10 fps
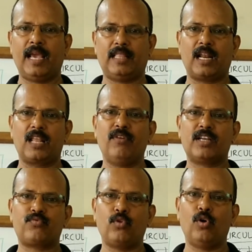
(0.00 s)
and the
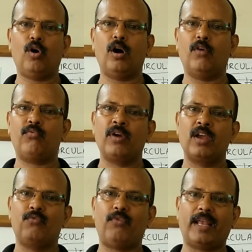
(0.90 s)
reverse flow of
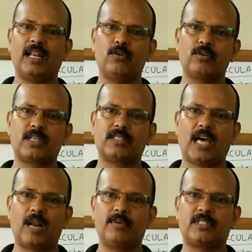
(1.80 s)
final goods and
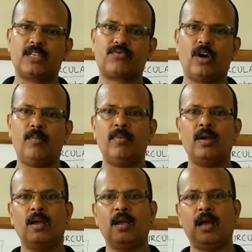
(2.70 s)
services
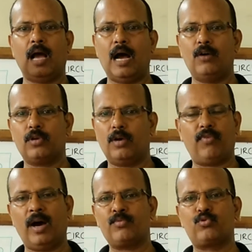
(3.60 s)
from
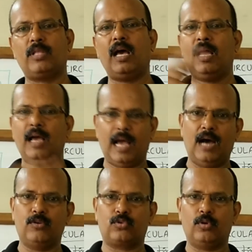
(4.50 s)
farms to the
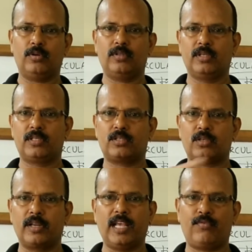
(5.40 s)
household. This
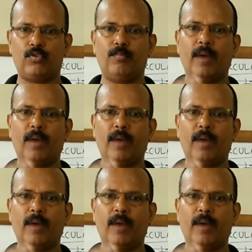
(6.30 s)
is real flow.